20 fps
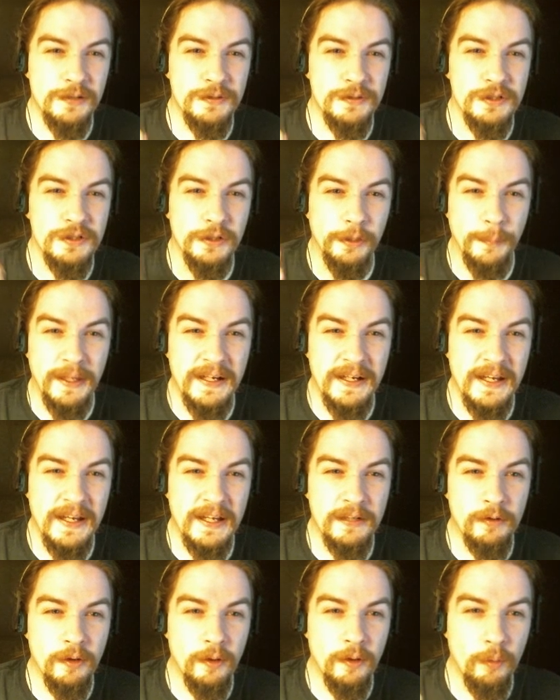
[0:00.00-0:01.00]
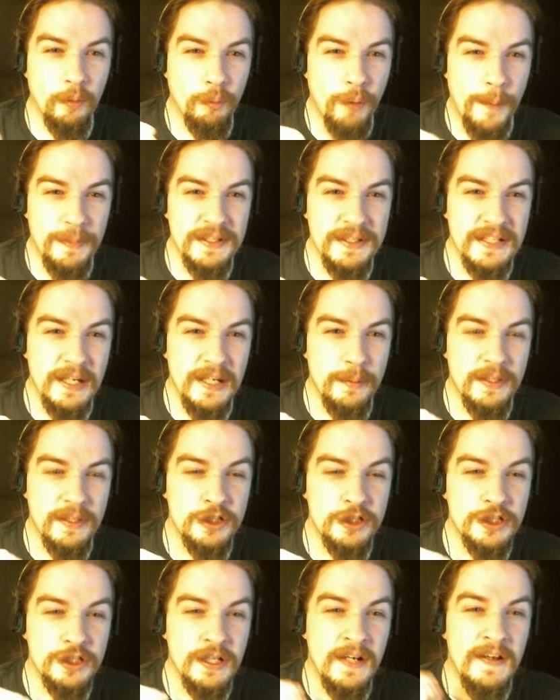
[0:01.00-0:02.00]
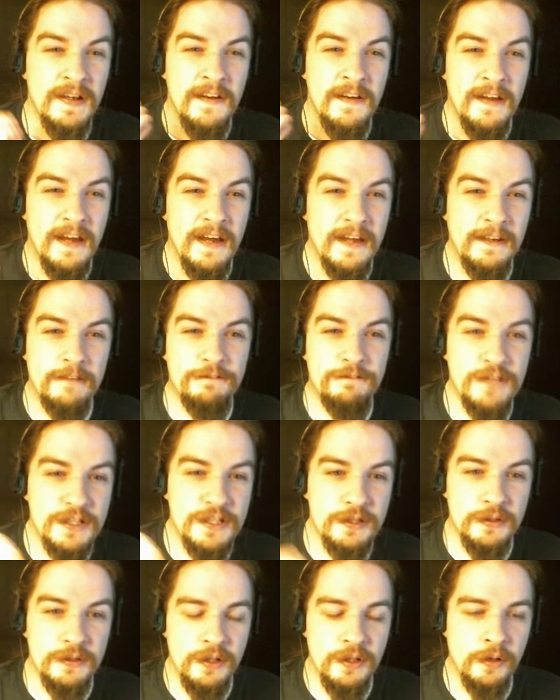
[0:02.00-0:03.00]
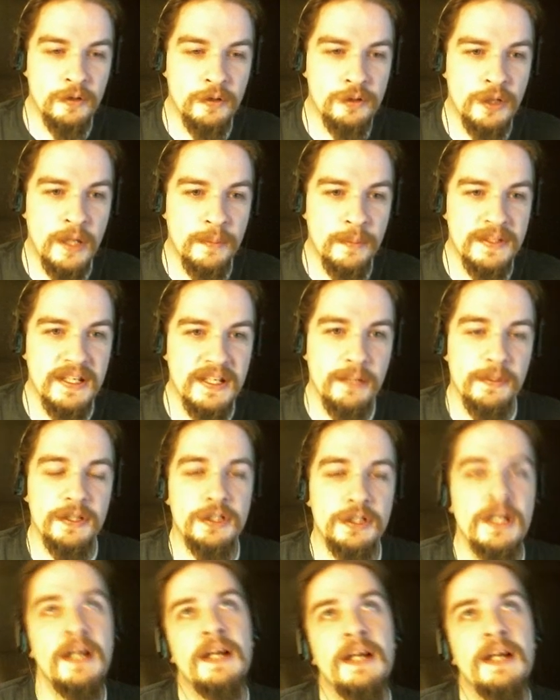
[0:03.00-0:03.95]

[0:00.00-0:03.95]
you'll deal your main hand weapon damage, and then physical internal trauma damage.